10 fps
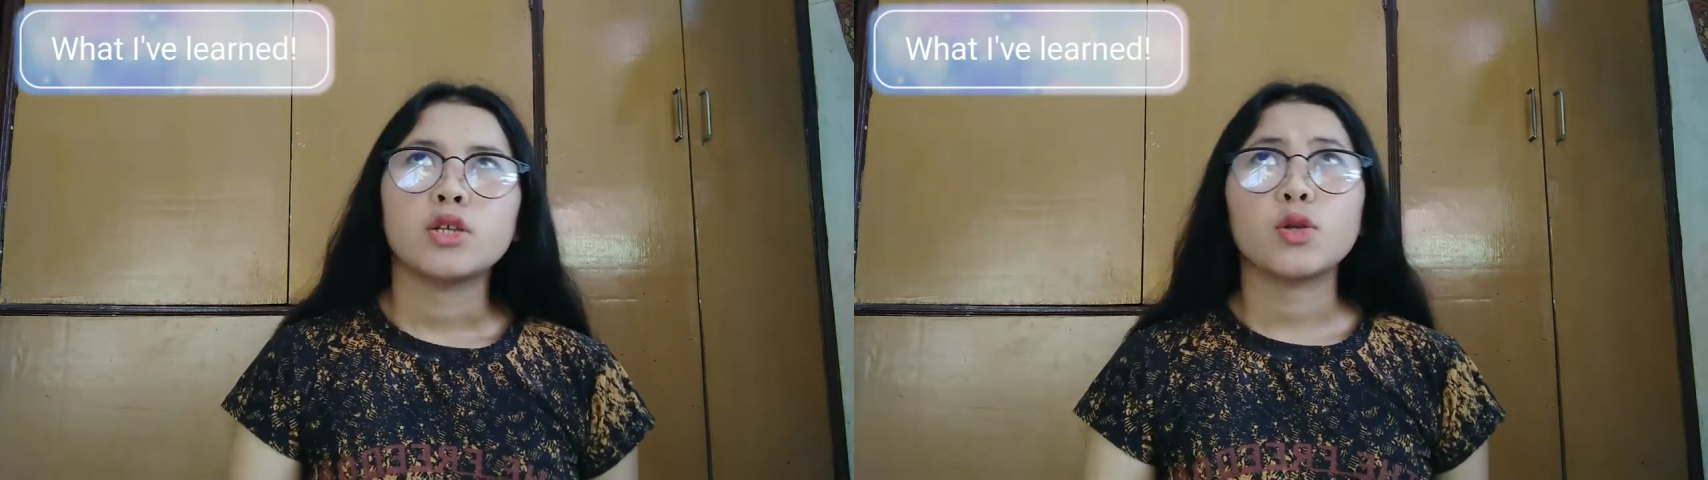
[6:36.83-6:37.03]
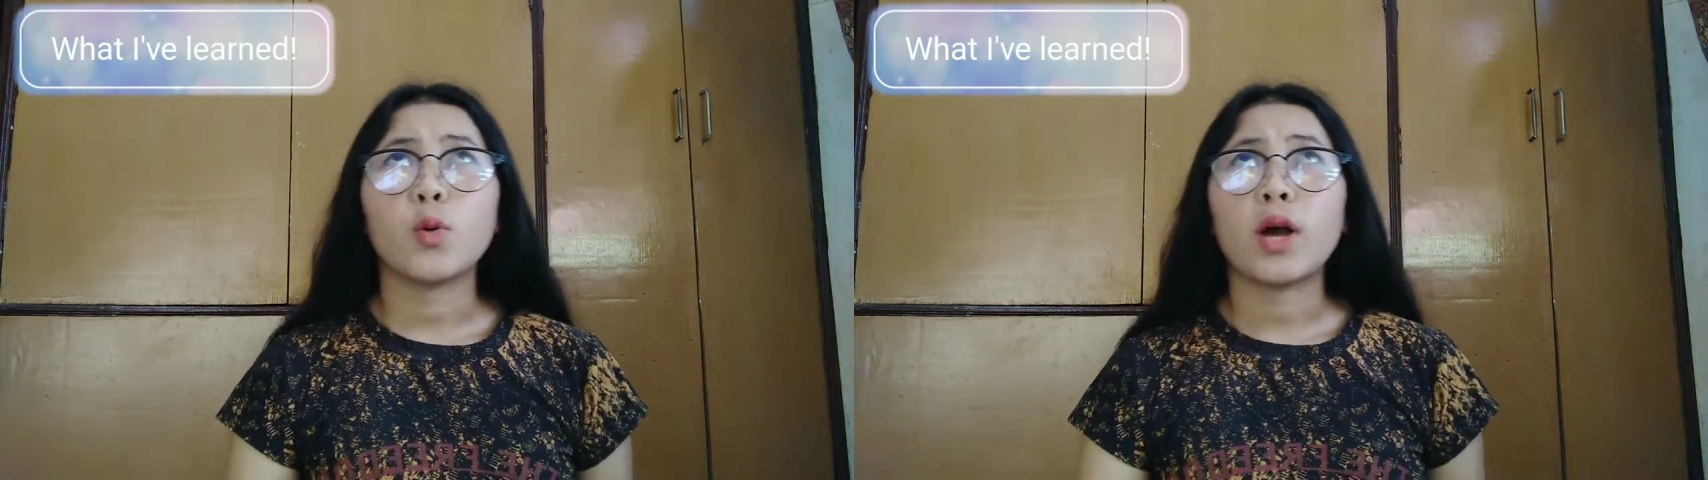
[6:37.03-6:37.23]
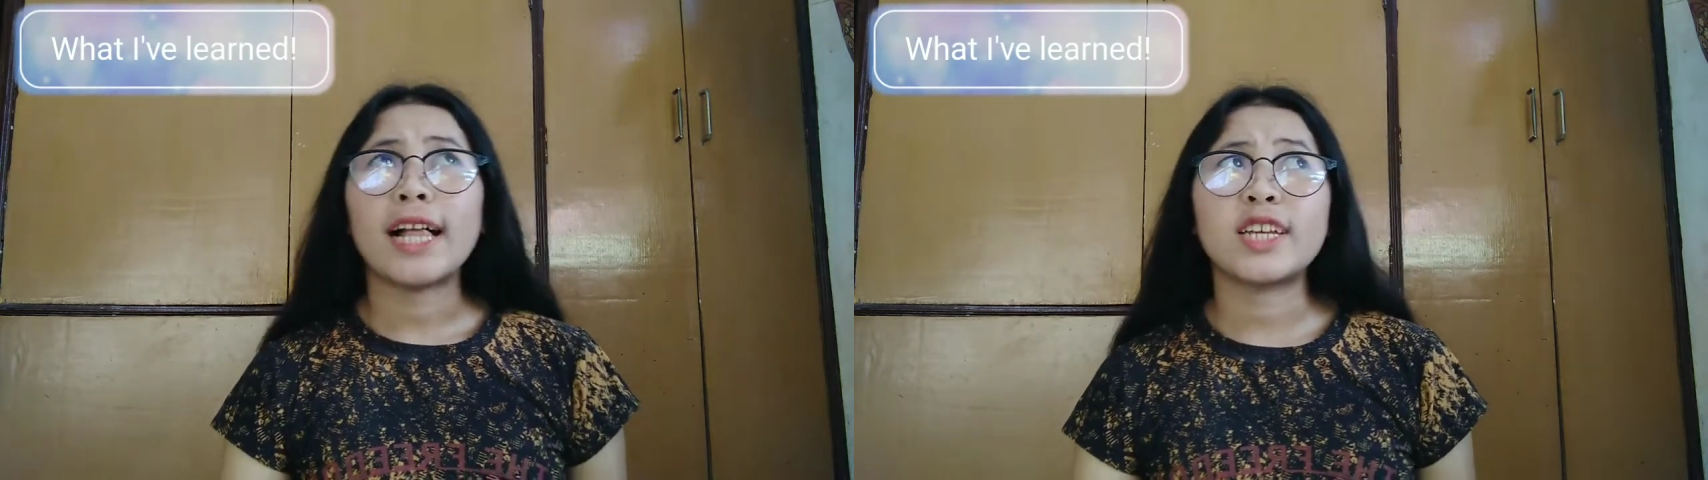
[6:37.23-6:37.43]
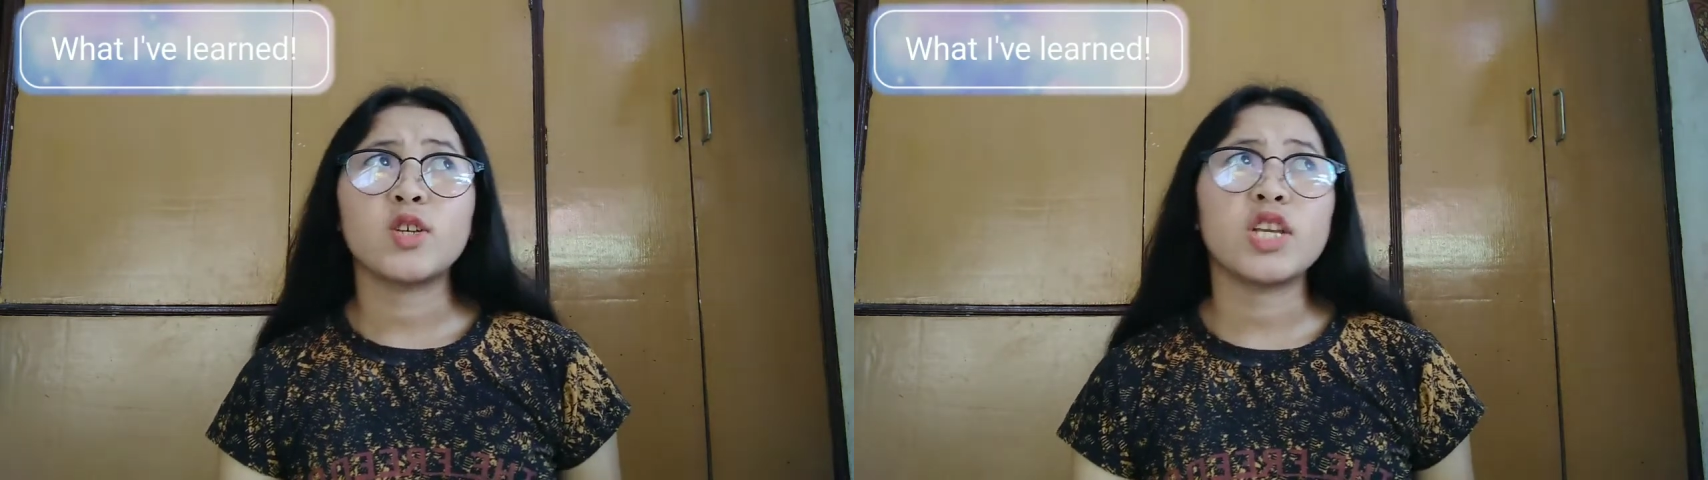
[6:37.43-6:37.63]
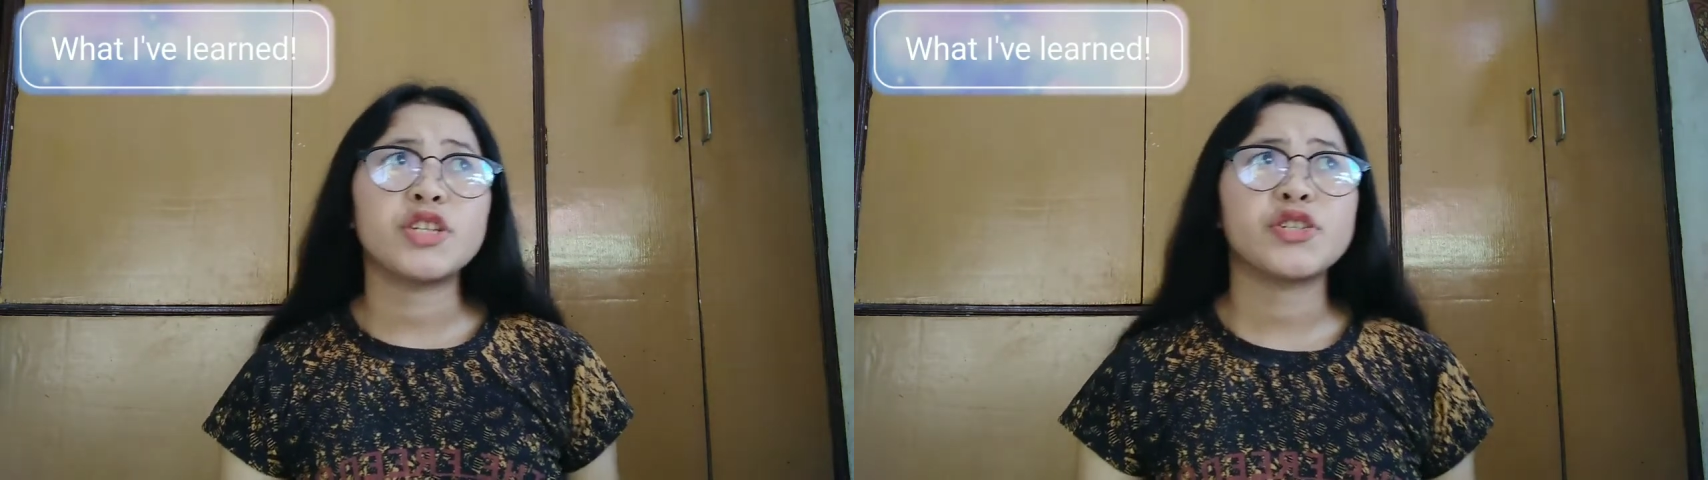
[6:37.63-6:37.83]
So
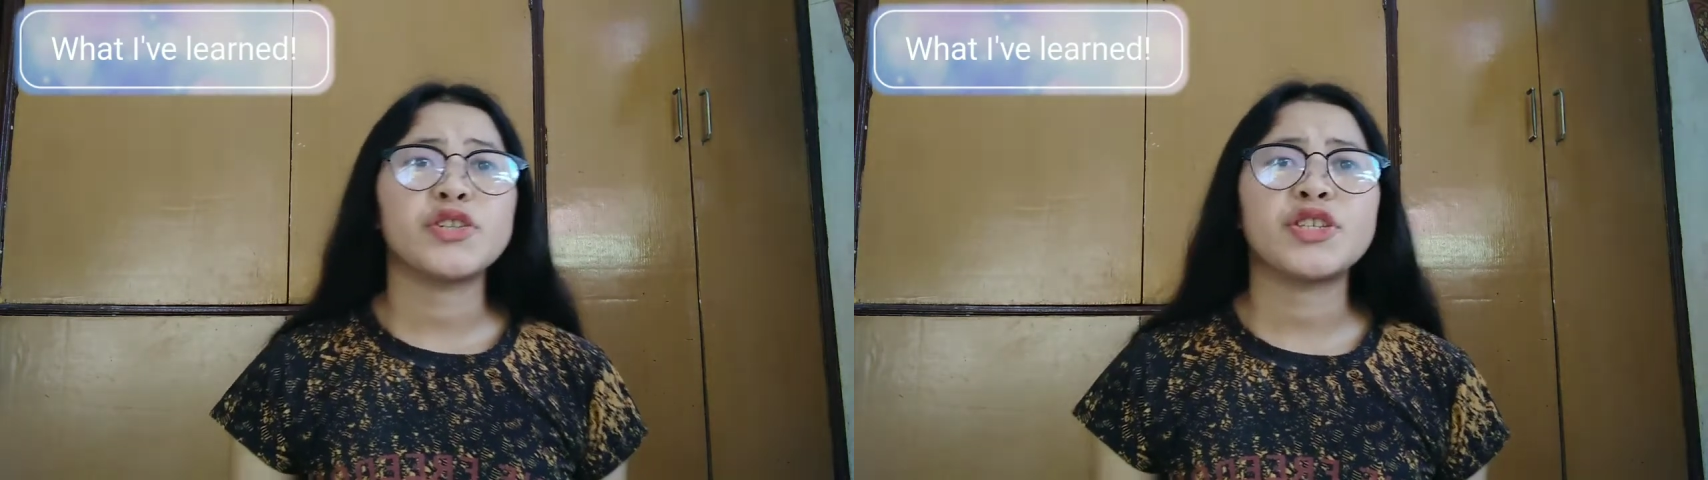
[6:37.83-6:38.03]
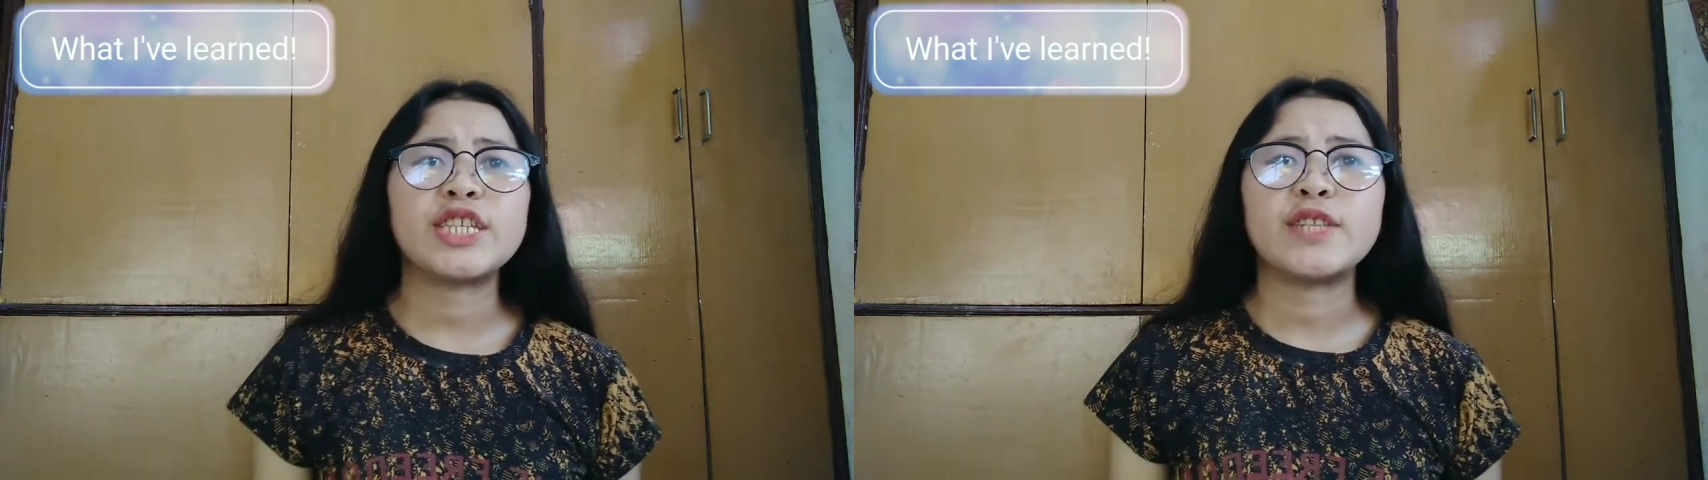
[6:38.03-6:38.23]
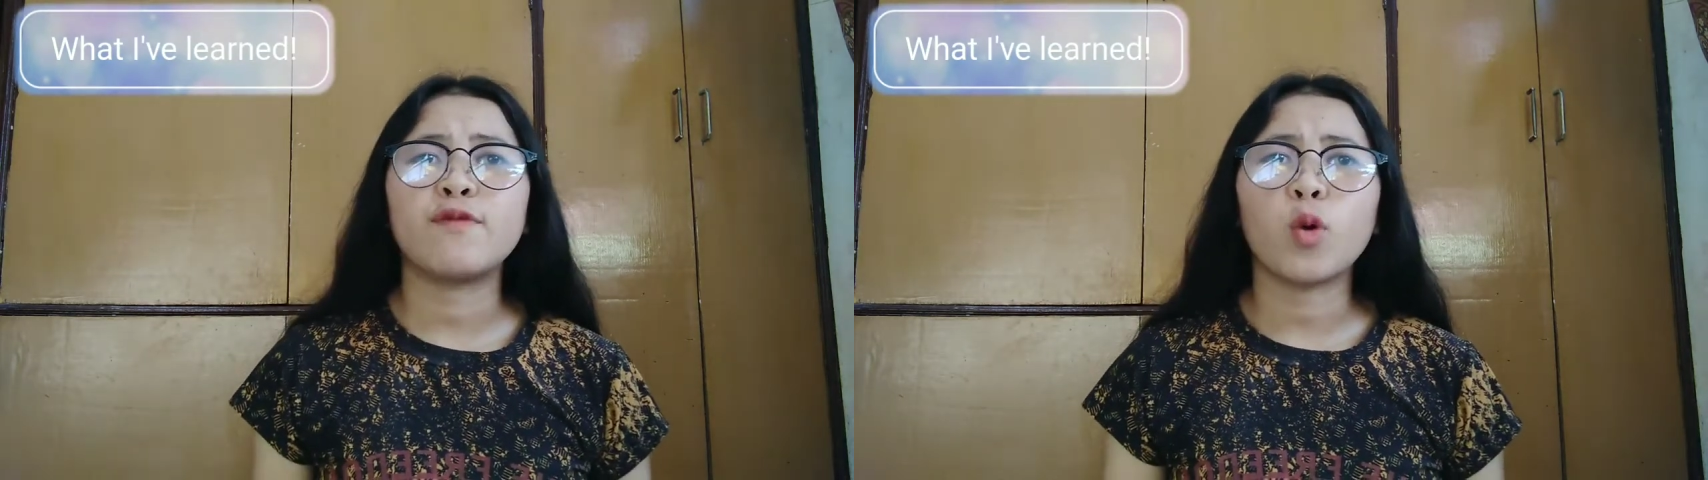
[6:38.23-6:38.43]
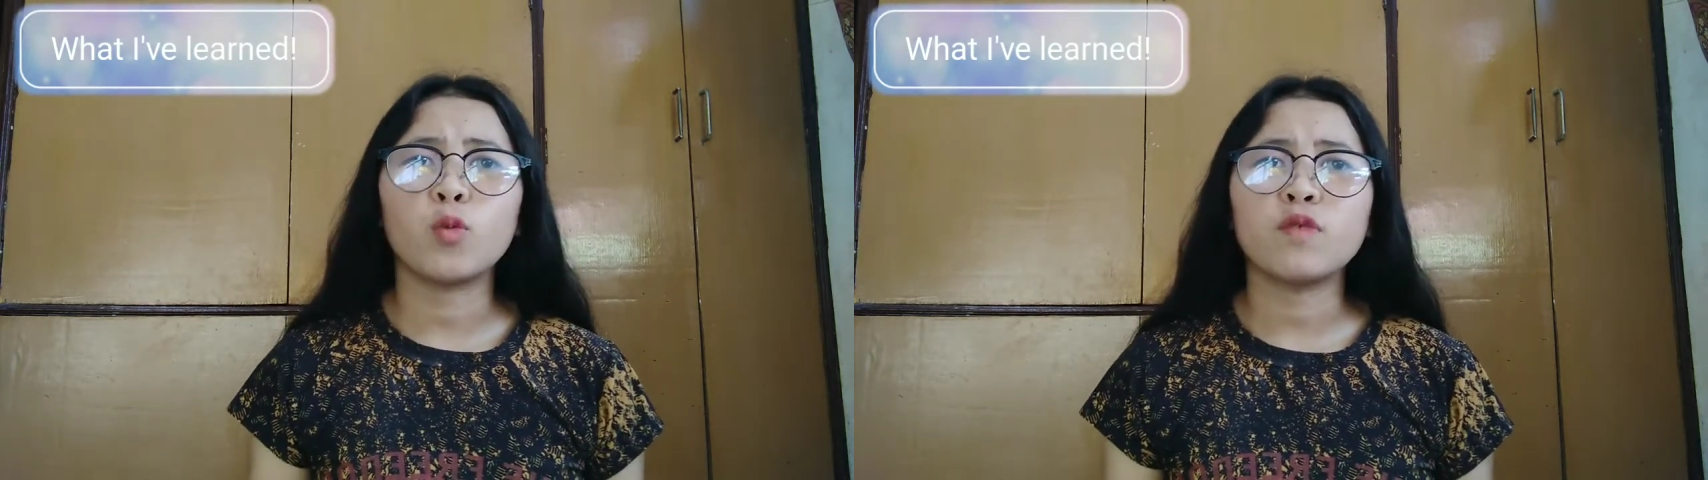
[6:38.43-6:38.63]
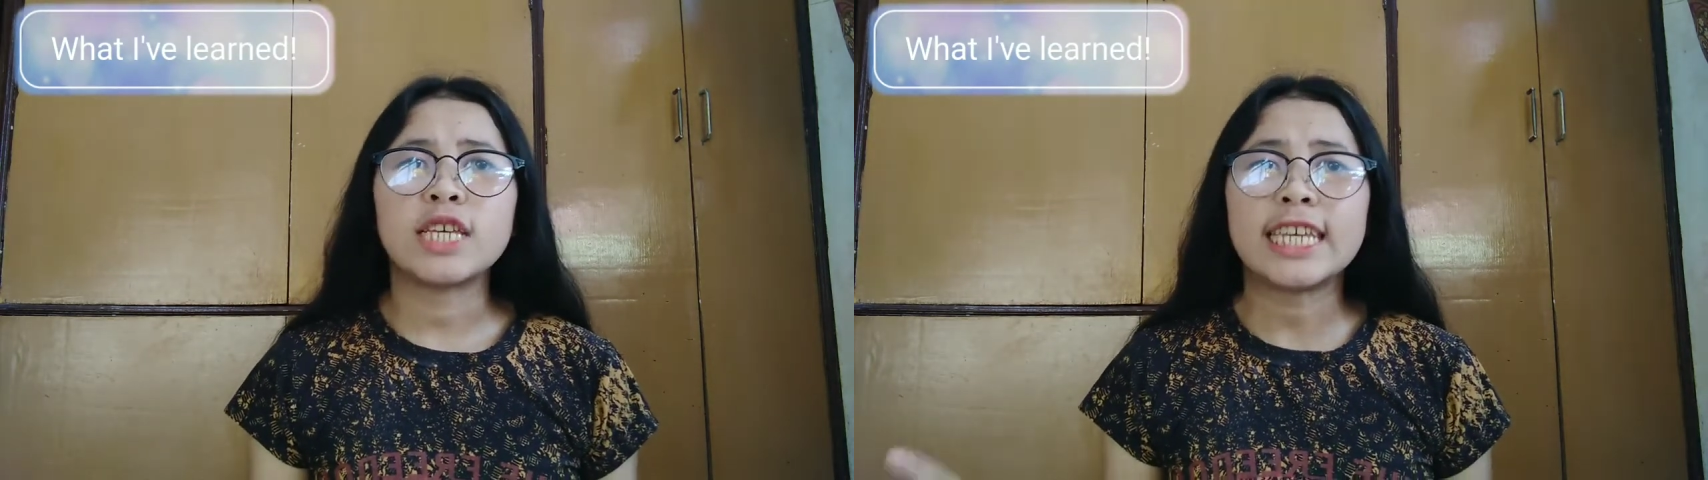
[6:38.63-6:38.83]
calculations
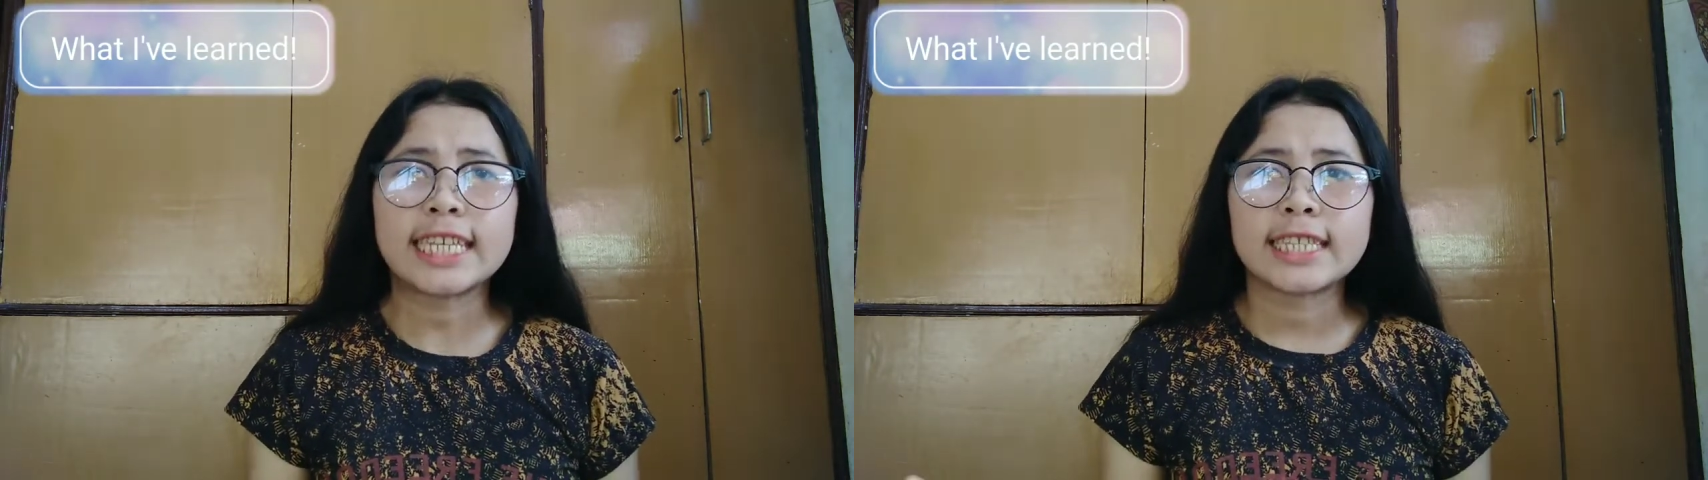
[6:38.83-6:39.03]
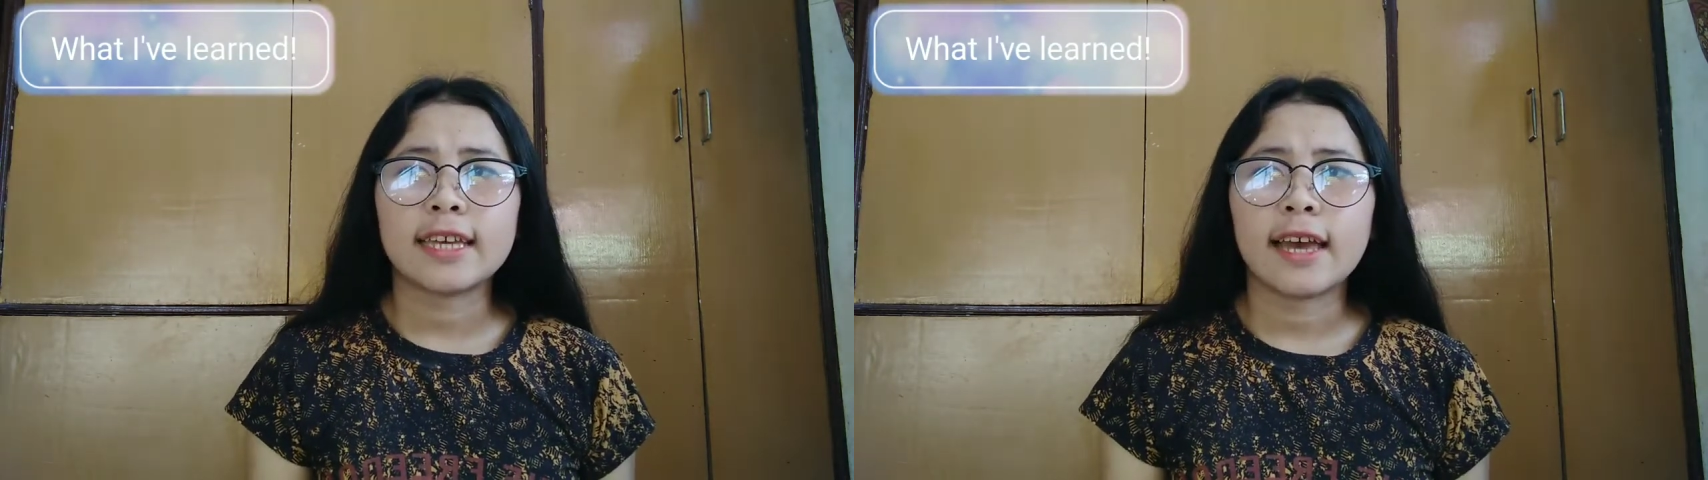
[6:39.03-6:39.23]
involving heat